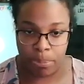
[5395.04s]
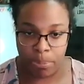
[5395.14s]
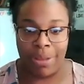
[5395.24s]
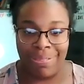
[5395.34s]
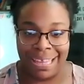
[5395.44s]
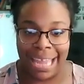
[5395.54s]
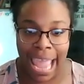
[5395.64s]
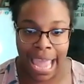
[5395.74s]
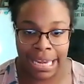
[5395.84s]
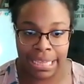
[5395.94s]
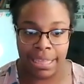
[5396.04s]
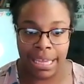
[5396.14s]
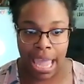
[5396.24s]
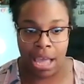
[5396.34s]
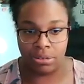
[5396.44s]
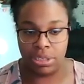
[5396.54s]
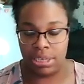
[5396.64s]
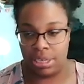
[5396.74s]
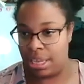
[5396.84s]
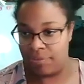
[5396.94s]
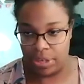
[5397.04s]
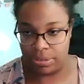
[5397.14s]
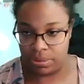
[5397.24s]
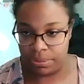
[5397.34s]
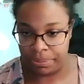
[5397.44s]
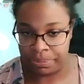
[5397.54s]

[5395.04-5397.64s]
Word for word: important than anything else he can give us.